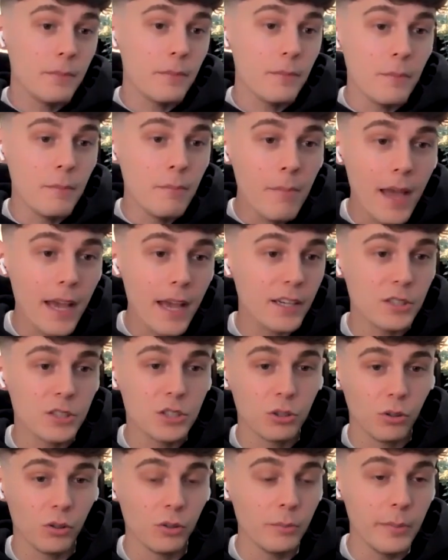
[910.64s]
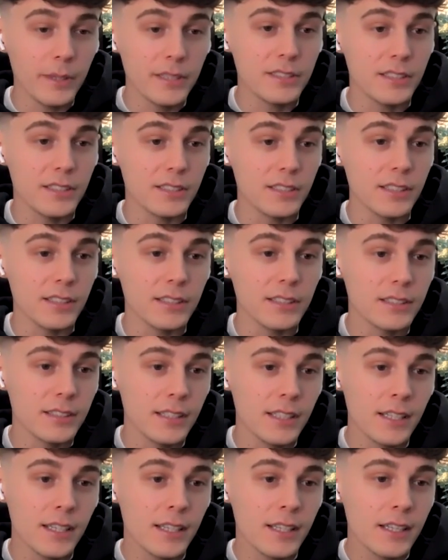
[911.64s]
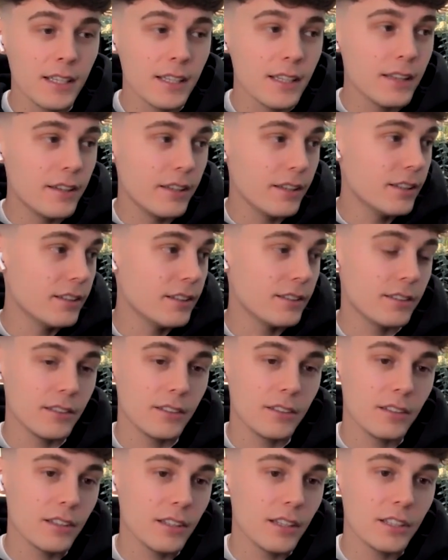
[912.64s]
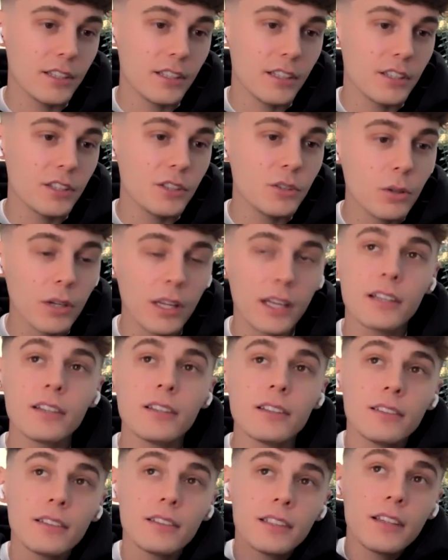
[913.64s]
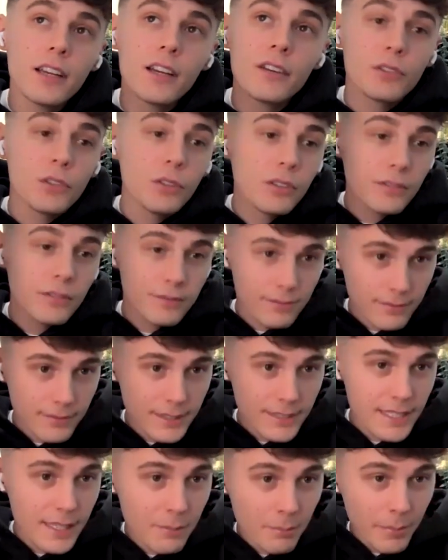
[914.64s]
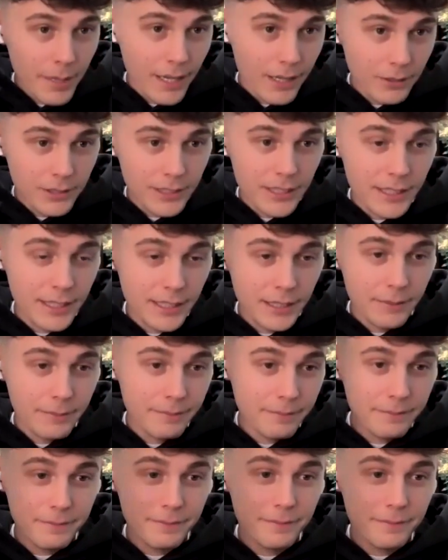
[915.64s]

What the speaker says: Megatron businesses that, and you're like, I've got £10 here.